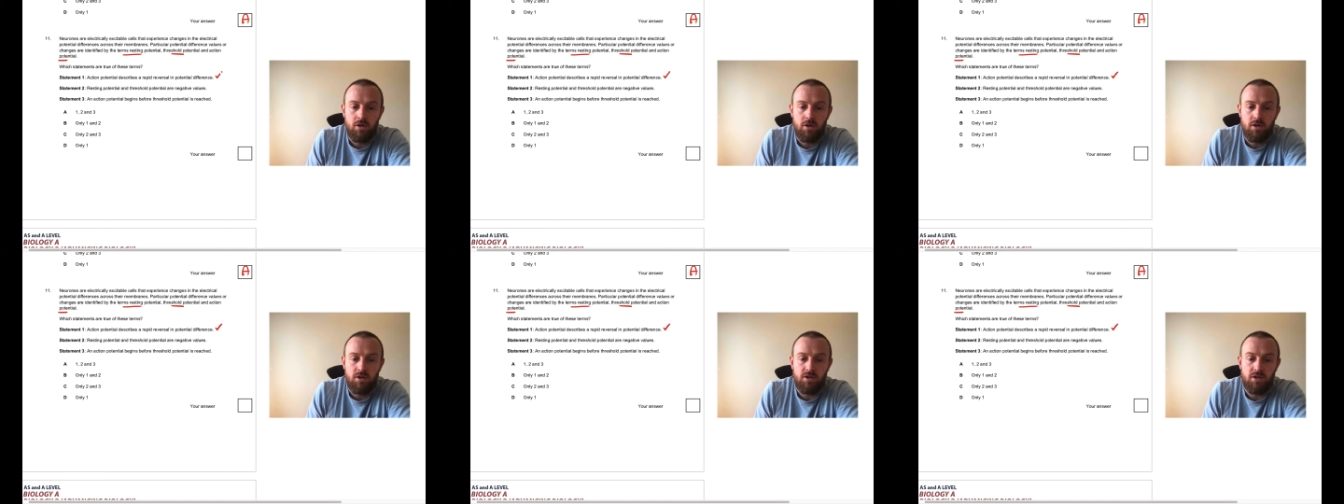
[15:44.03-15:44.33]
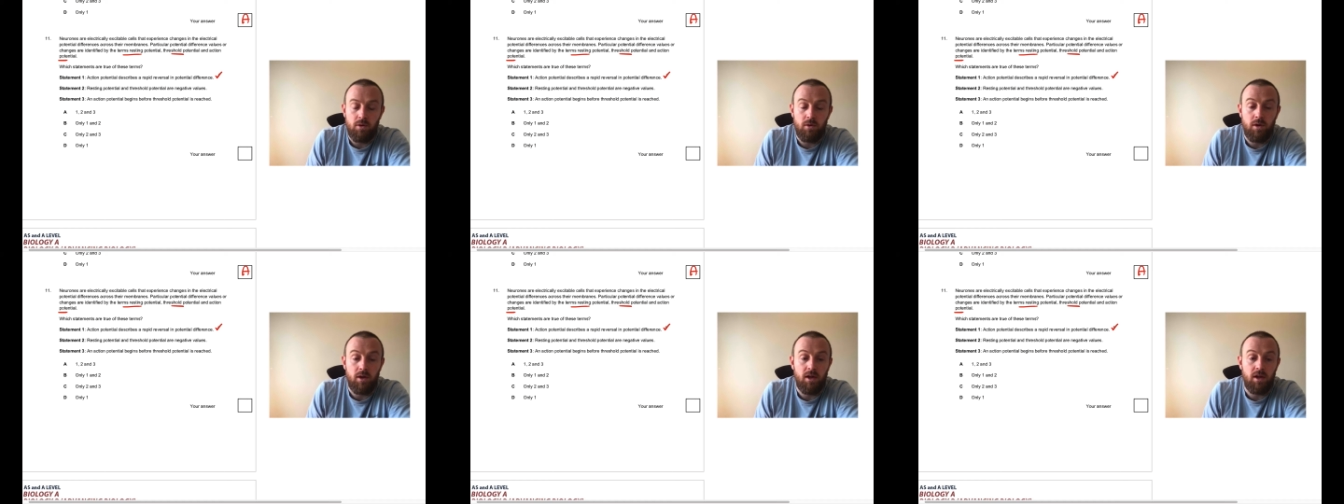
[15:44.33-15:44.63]

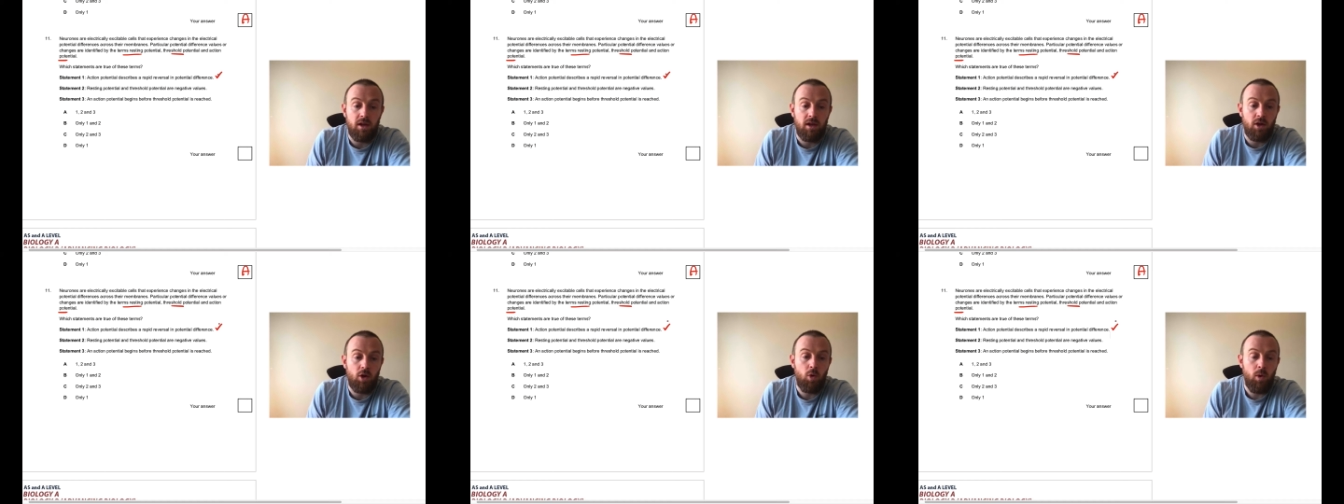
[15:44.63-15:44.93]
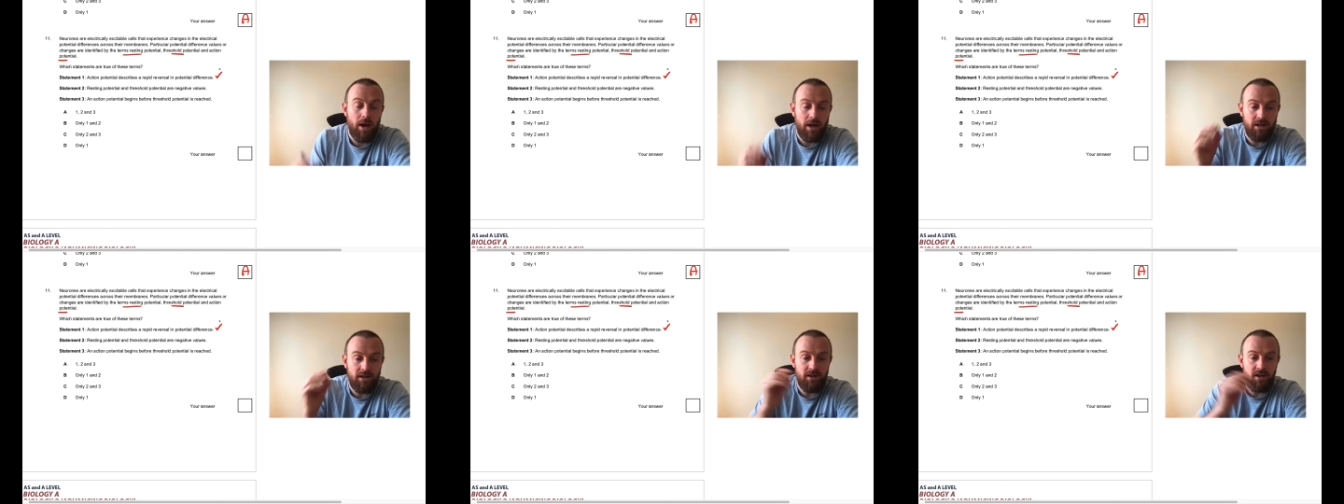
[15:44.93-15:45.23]
So it
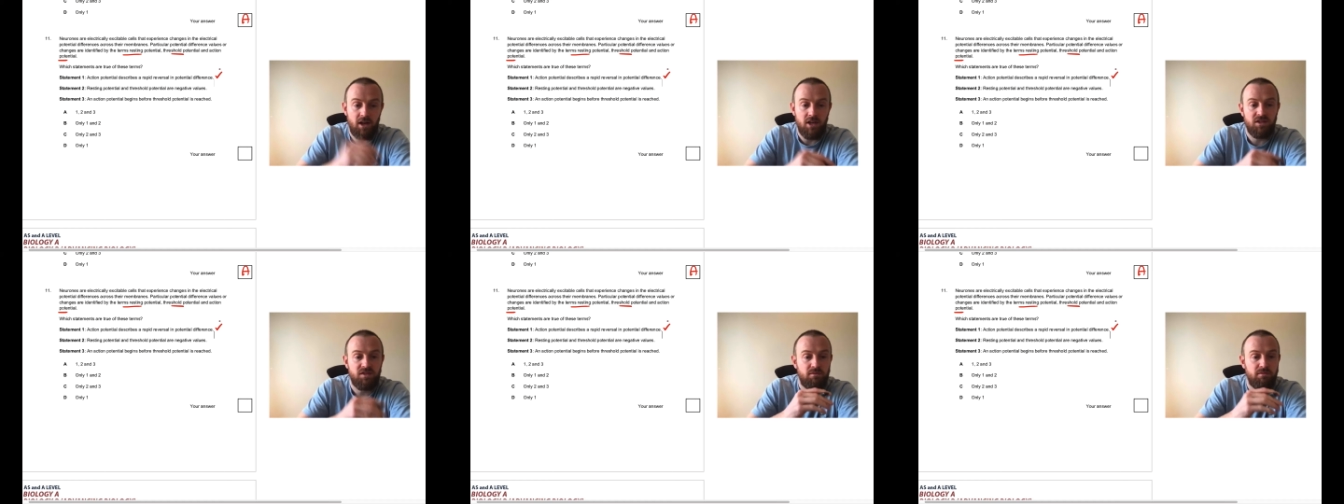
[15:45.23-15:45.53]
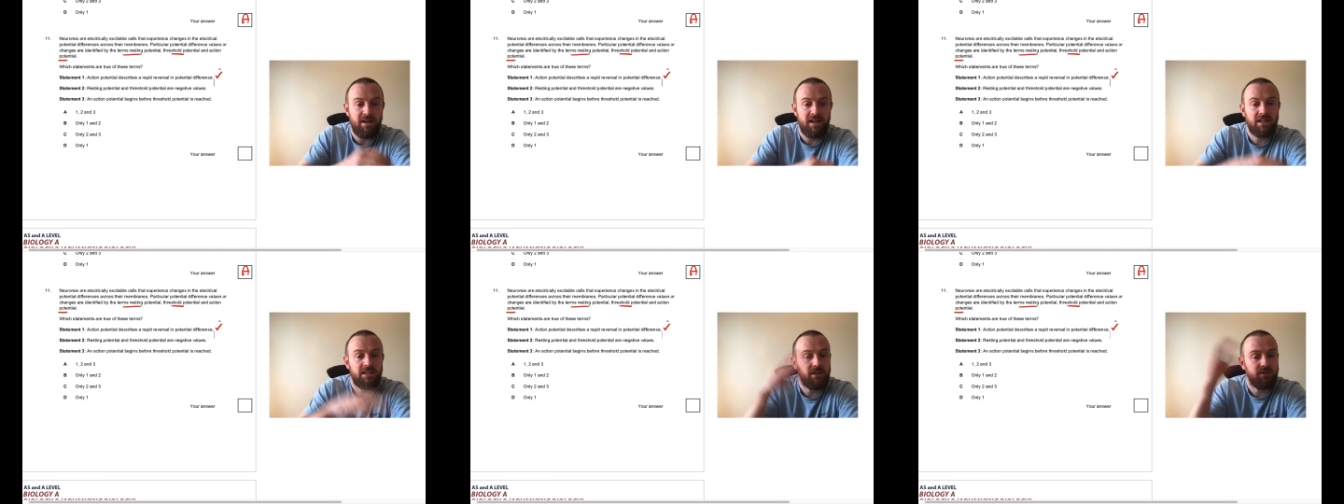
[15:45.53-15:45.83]
quickly goes from
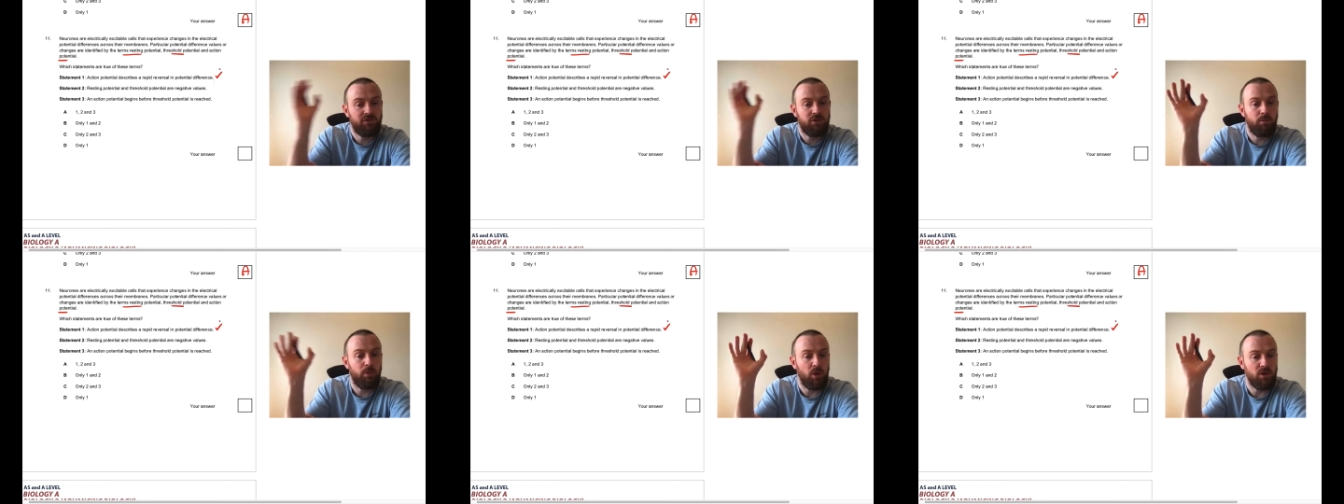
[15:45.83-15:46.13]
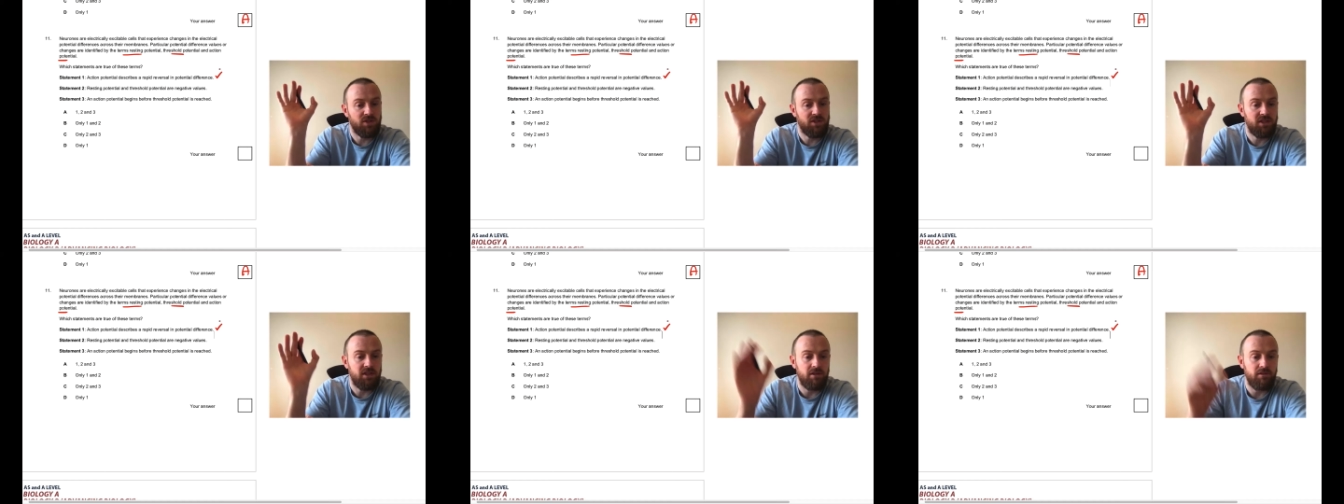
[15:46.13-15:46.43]
negative to
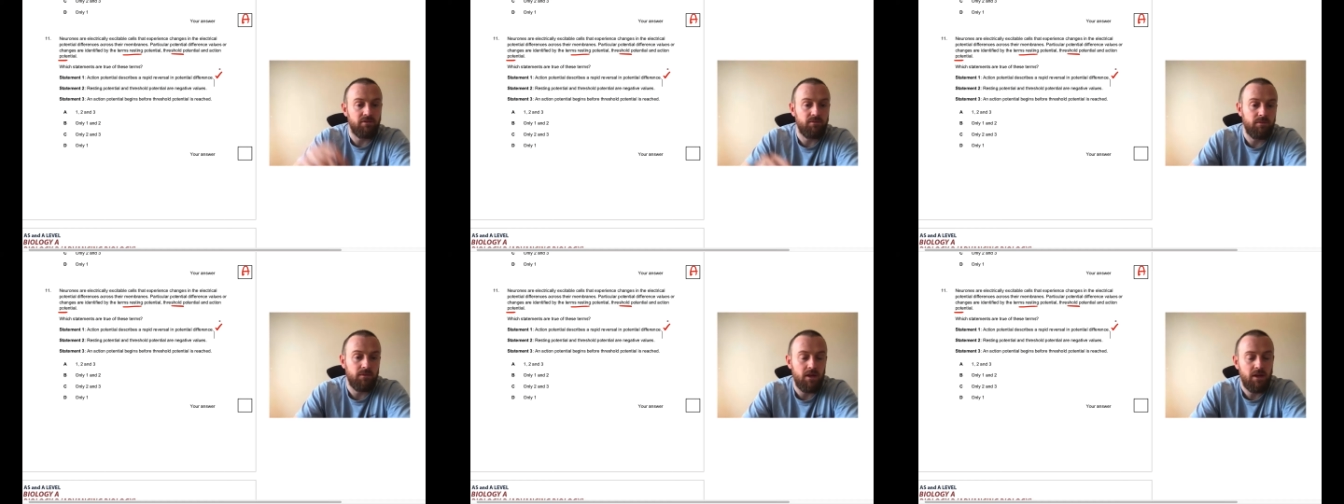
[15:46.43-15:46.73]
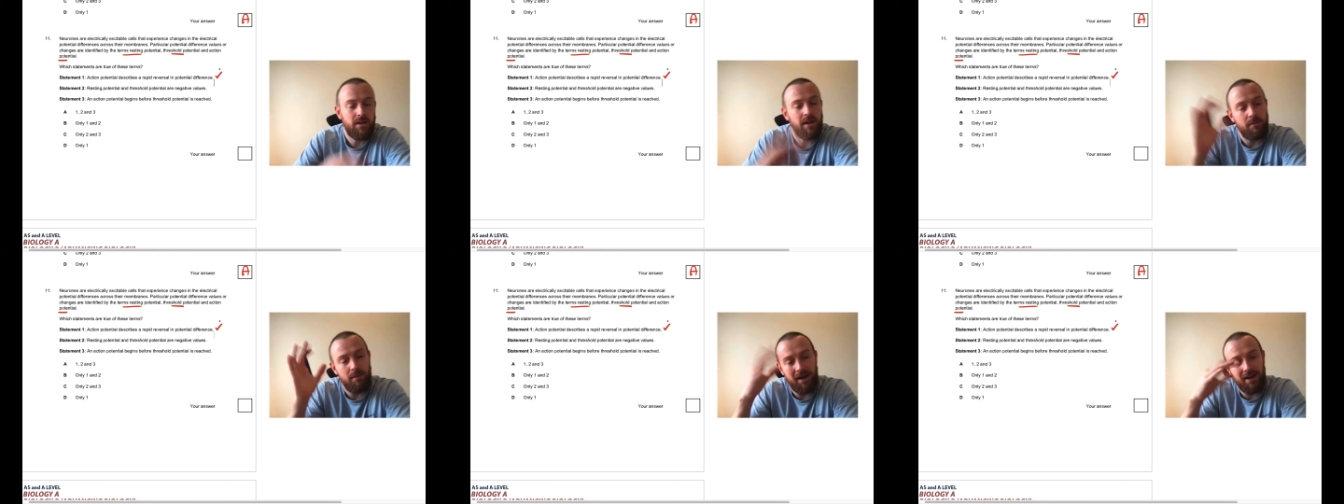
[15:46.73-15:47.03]
positive and
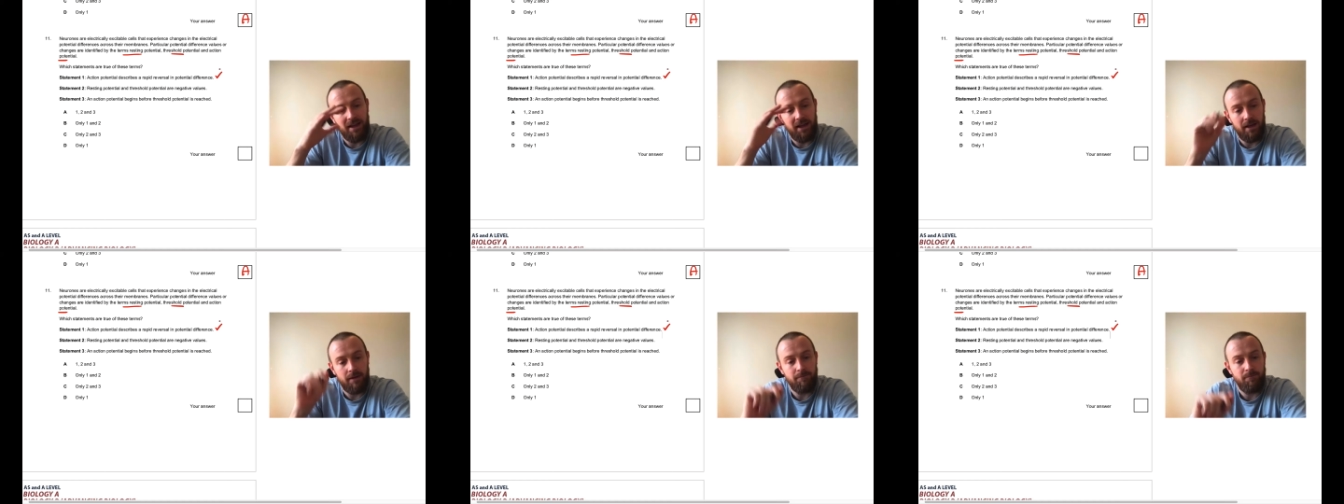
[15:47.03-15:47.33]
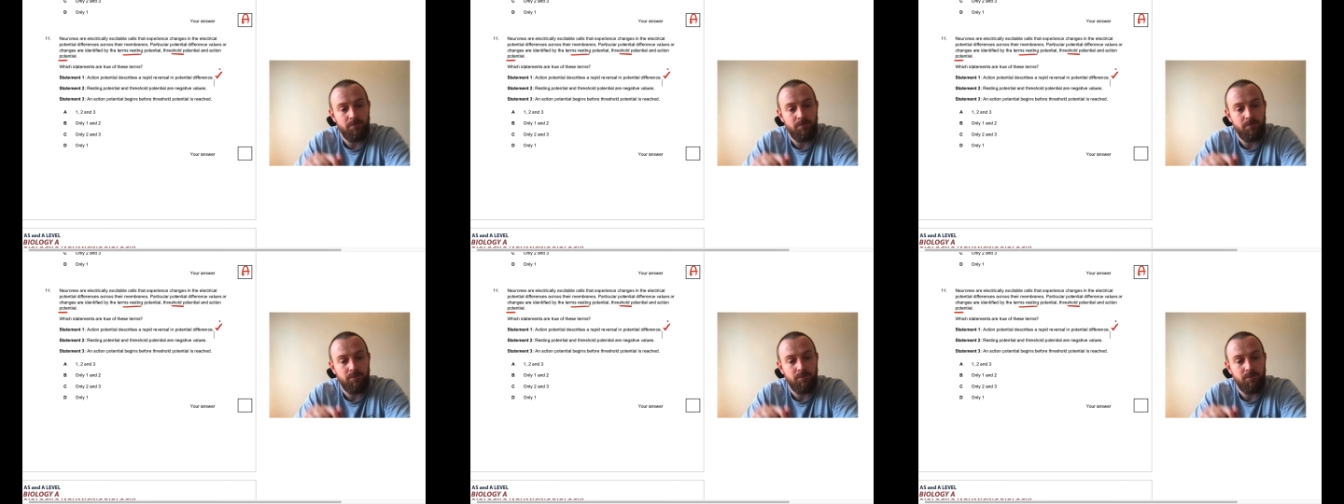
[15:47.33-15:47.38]
then back again.